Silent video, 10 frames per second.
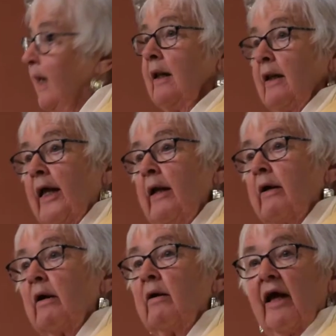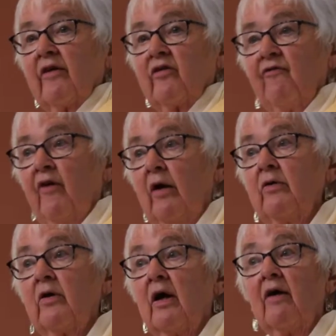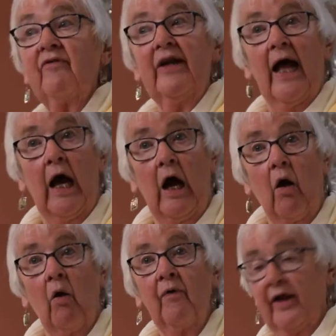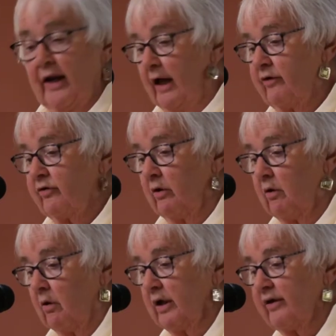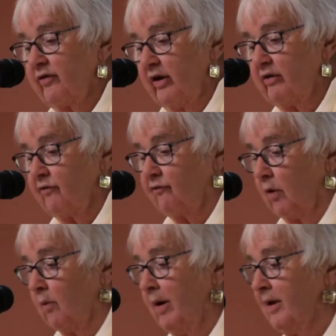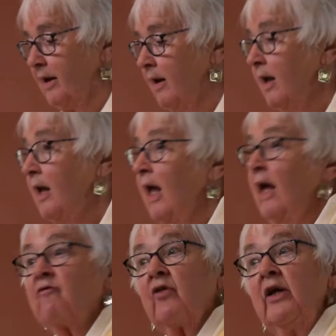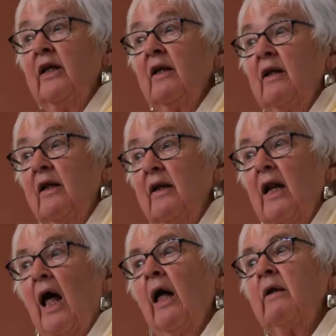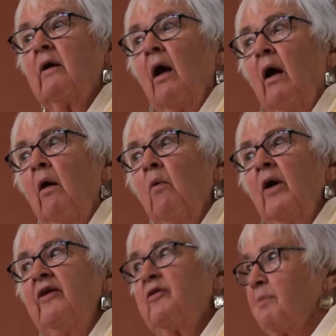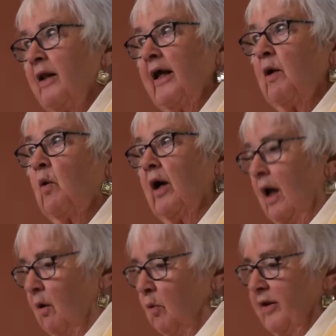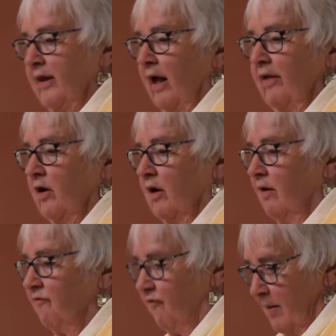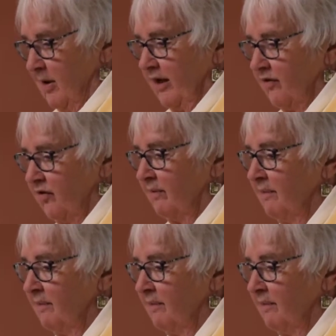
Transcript: Later, as a founder of NOW, the National Organization for Women, Friedan did not always play well with other feminists.